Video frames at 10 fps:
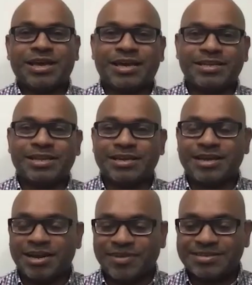and the
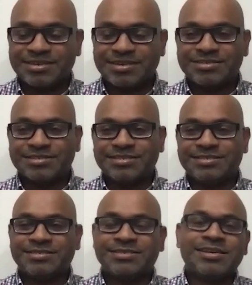cardiovascular
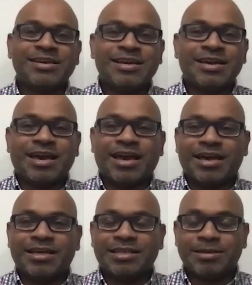disease,
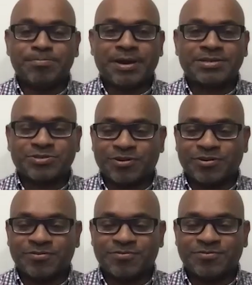the impact of